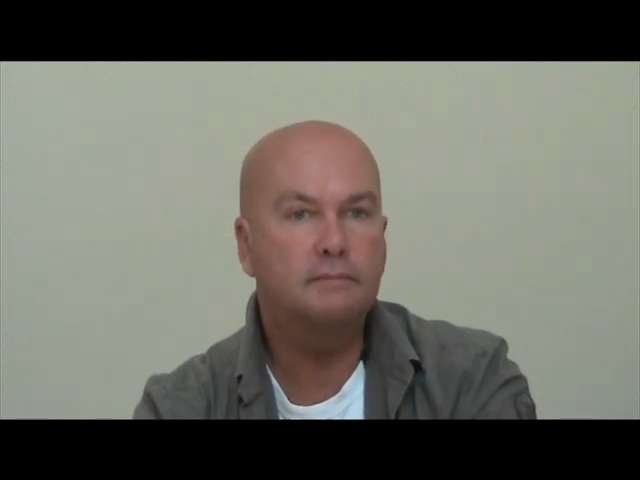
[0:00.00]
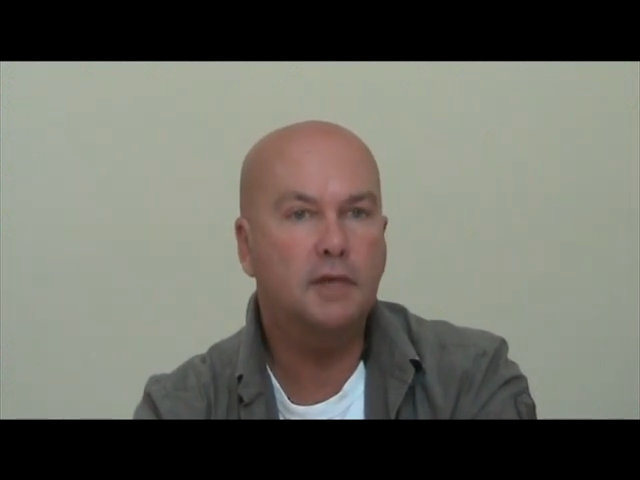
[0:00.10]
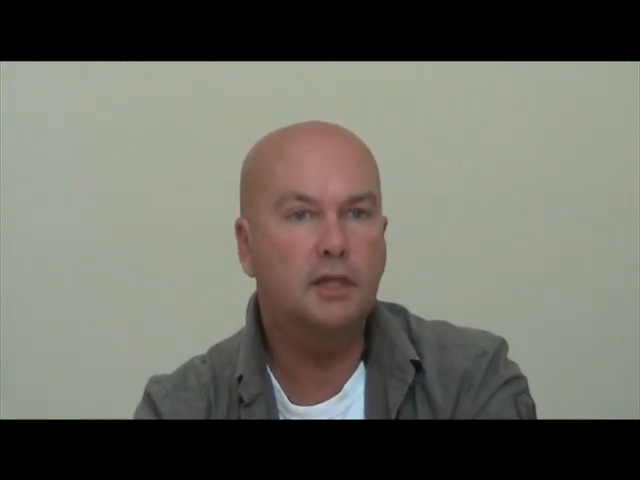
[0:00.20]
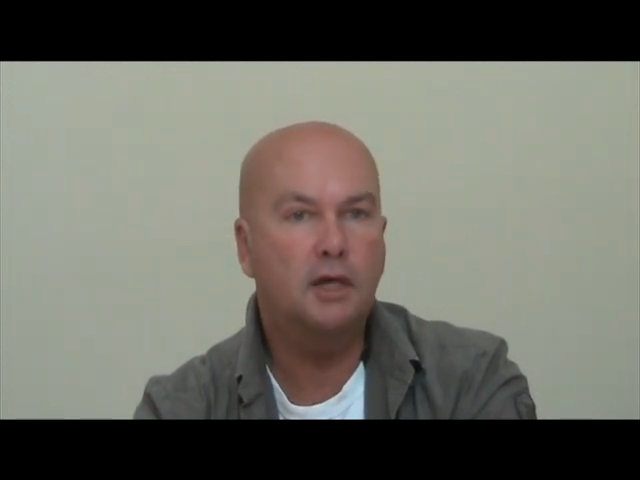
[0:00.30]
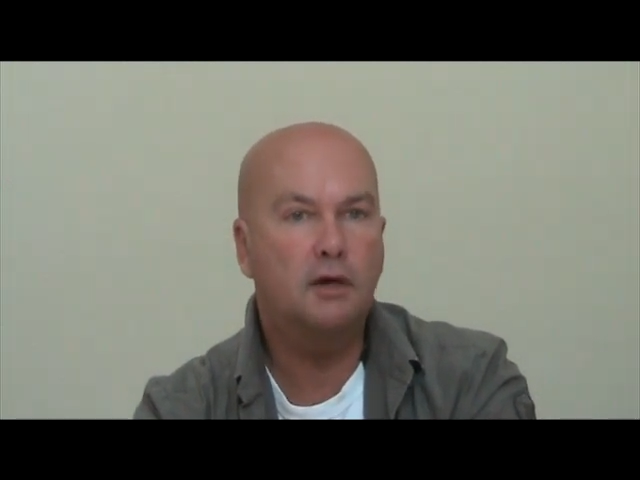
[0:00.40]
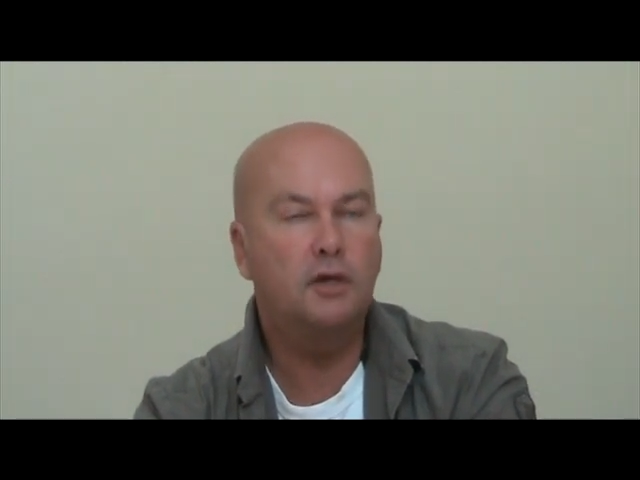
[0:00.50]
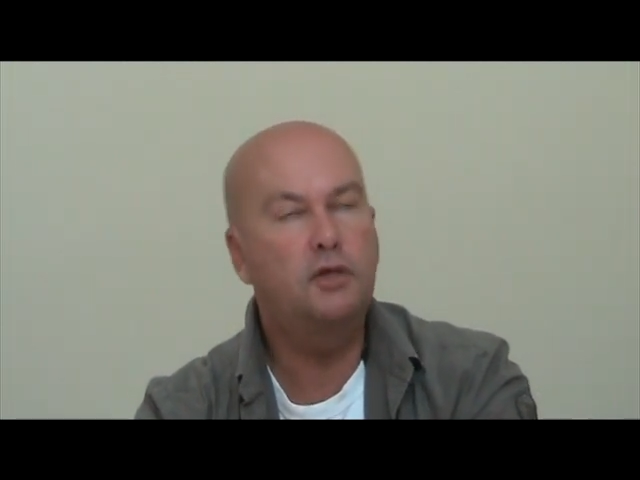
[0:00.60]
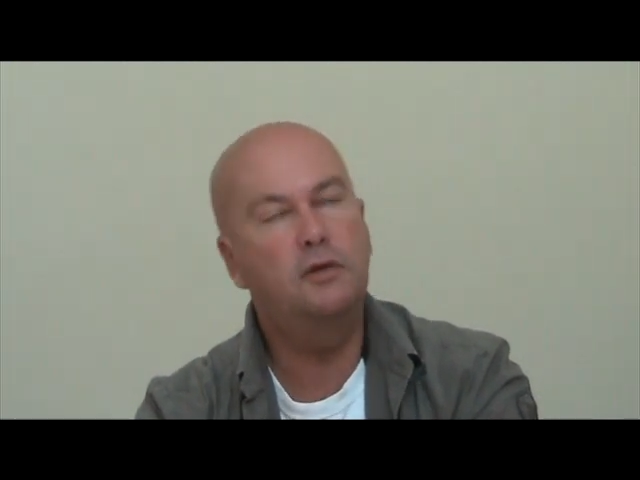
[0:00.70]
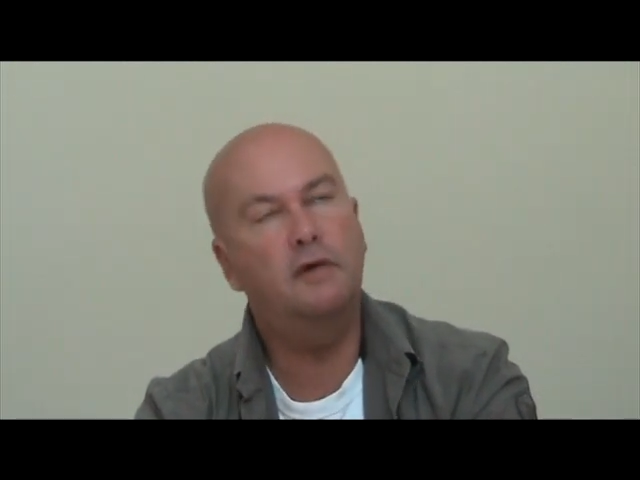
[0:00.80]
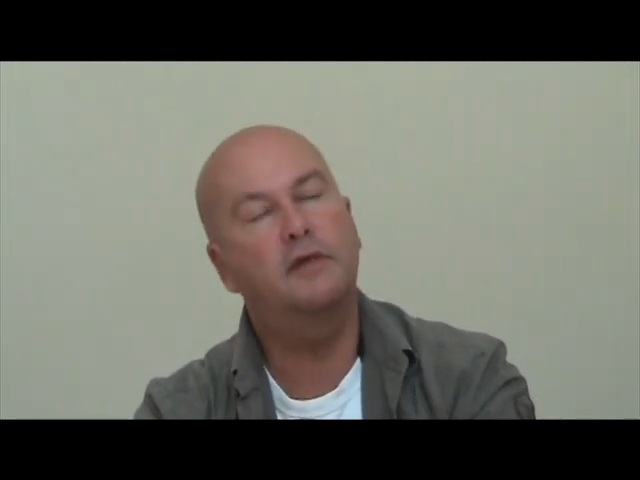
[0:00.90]
And yet I
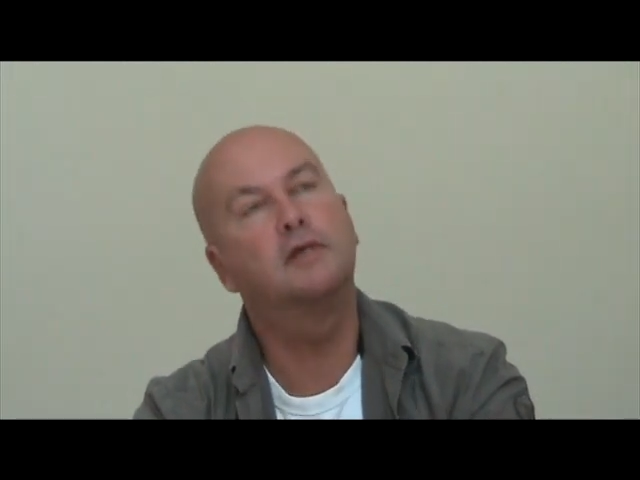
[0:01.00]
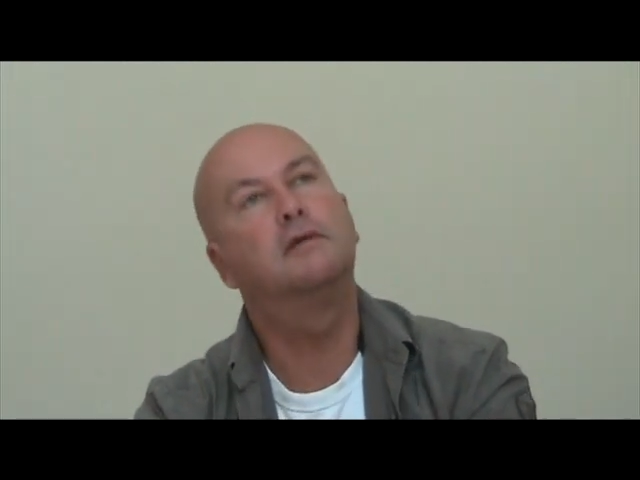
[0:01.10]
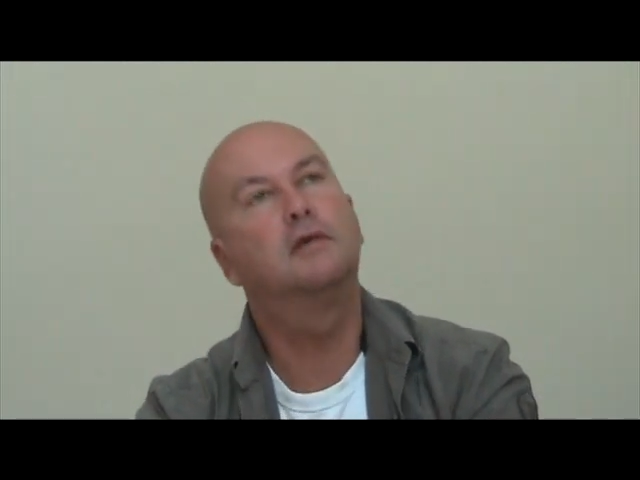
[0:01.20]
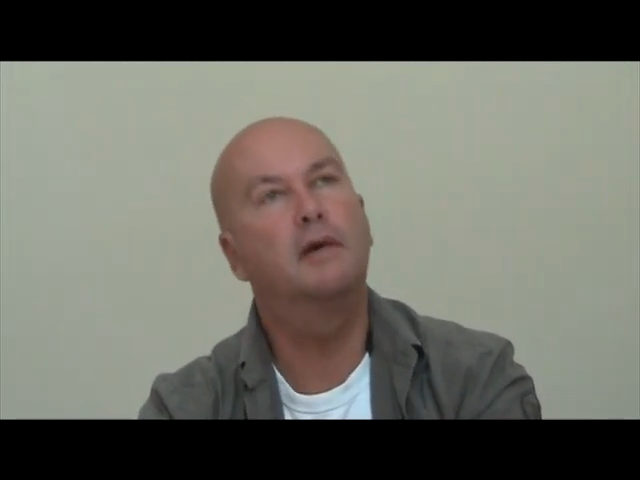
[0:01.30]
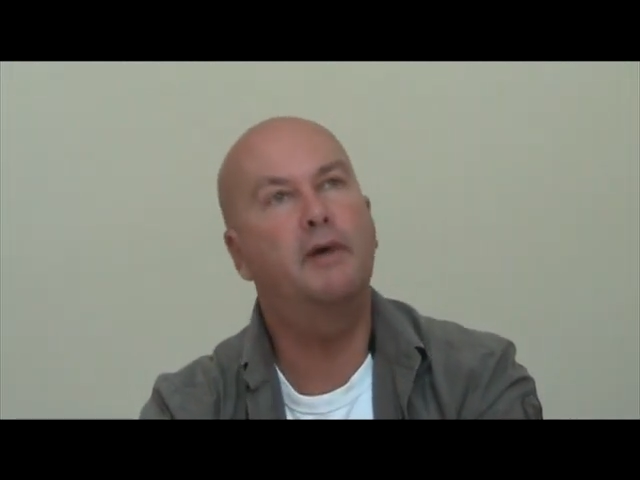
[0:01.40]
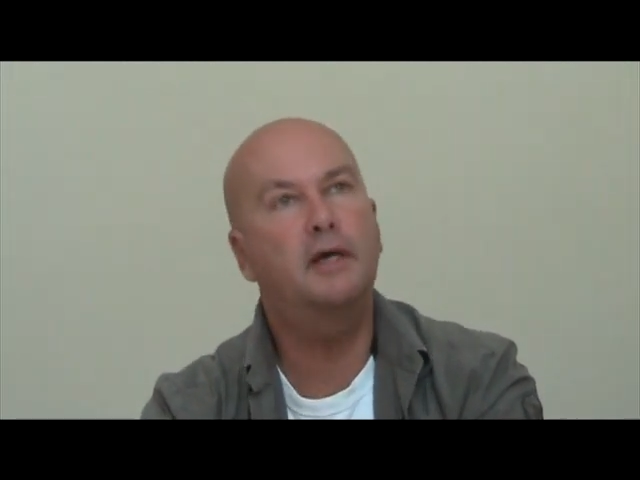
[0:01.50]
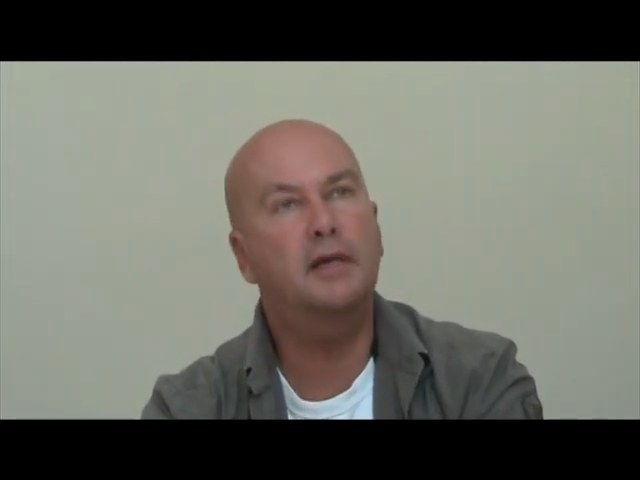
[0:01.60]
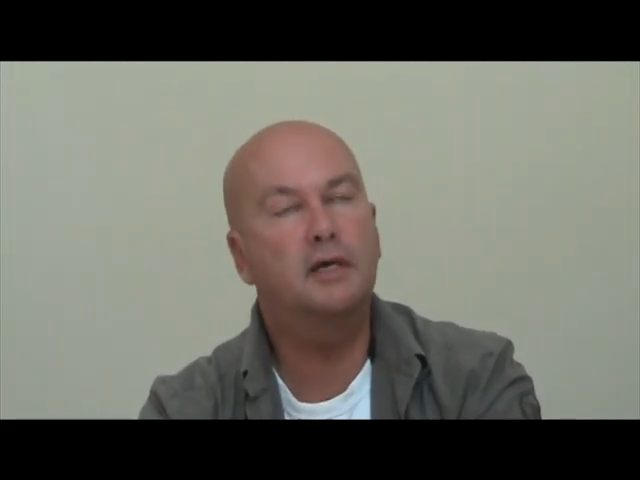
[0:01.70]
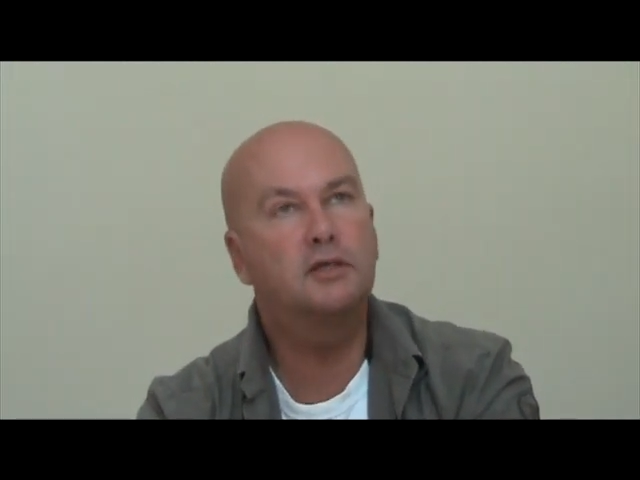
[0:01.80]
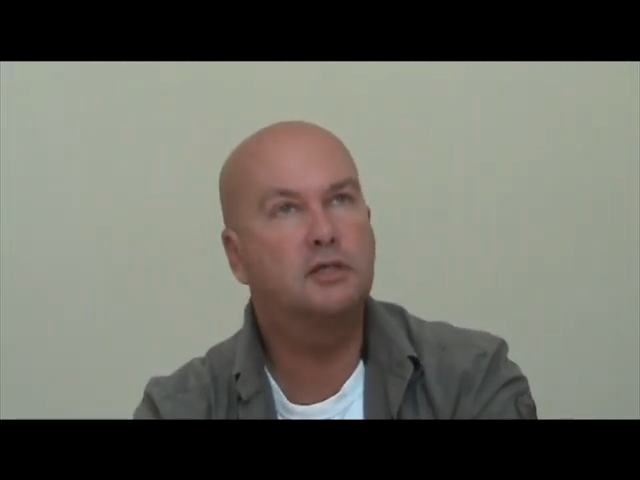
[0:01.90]
knew nothing about
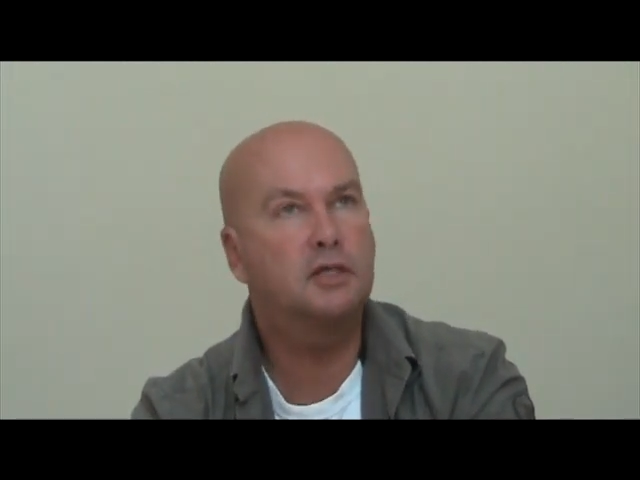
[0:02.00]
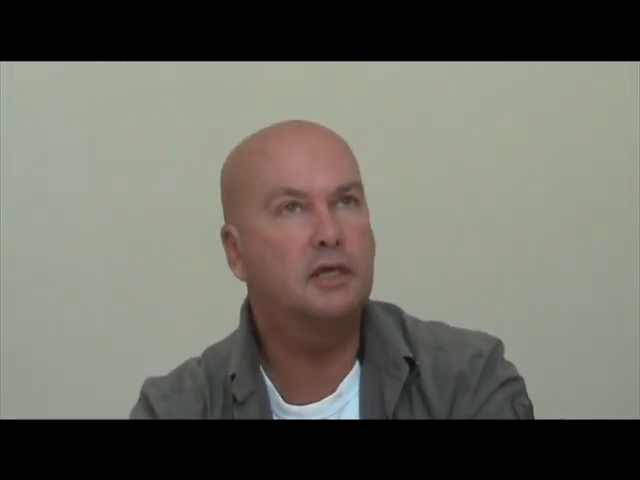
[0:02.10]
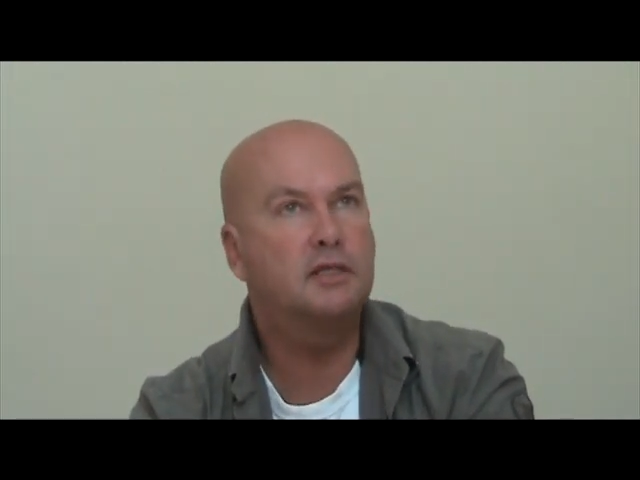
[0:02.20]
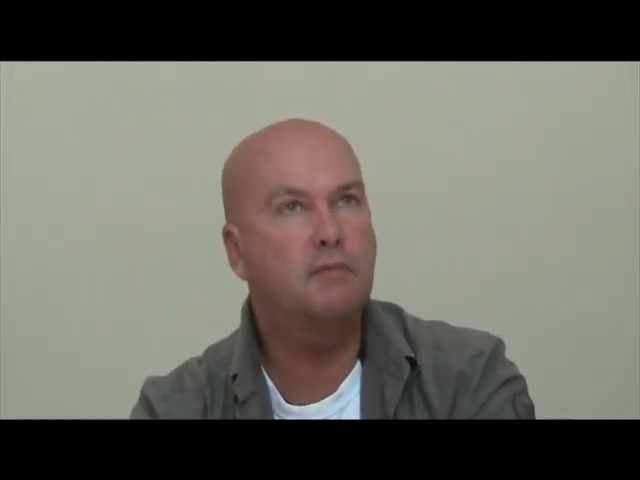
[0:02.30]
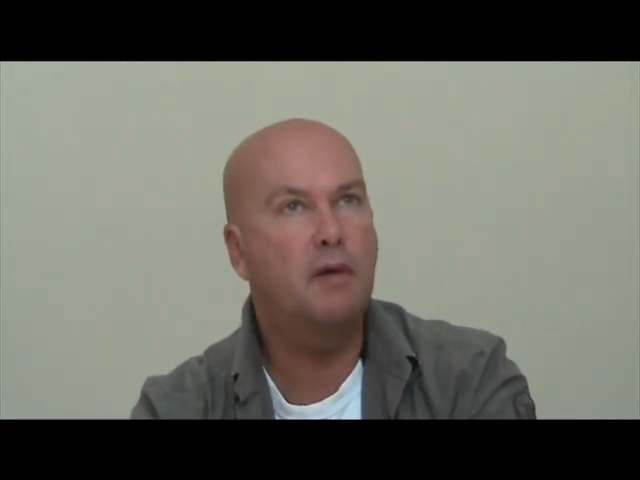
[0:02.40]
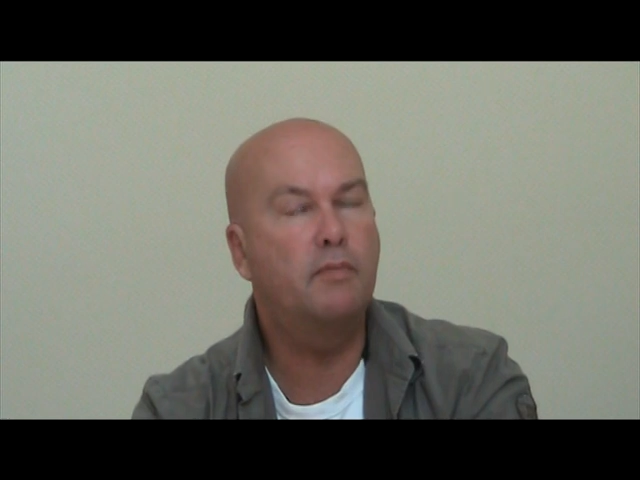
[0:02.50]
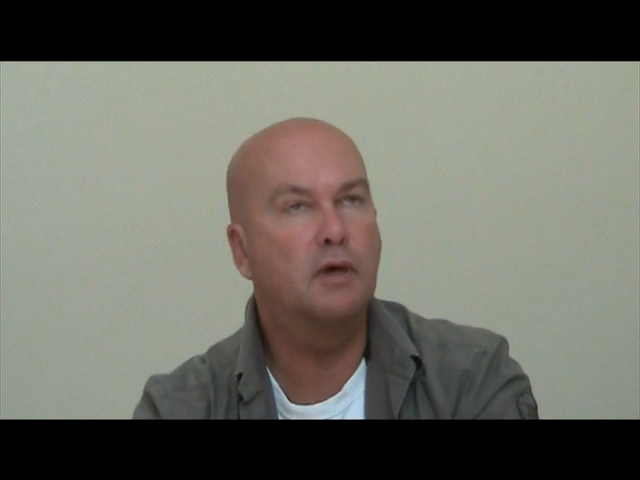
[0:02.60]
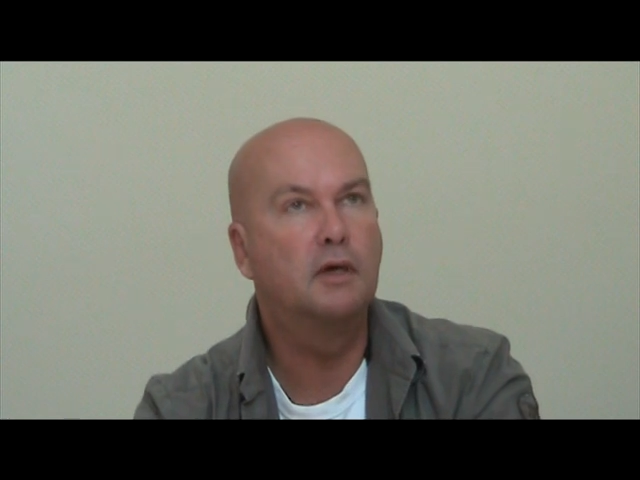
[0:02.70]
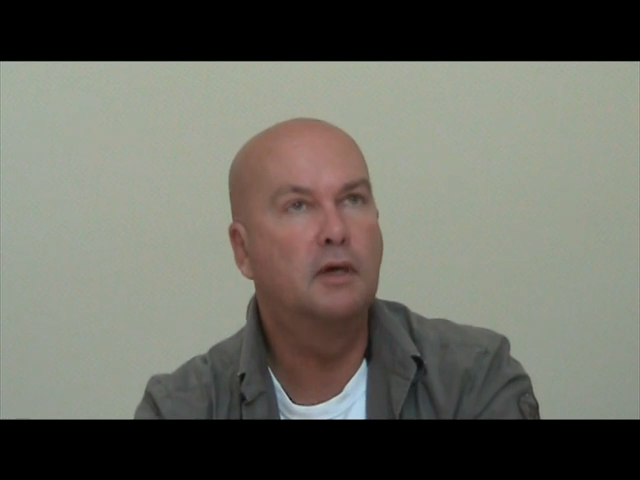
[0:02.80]
that as a States member,